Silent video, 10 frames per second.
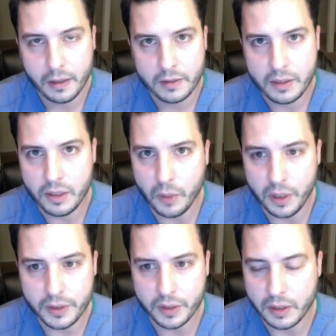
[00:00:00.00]

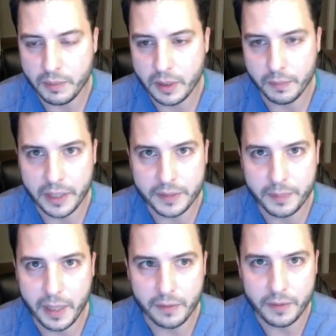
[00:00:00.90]
T1s are going to be your best
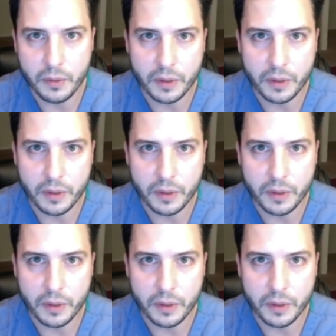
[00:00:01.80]
bet. If you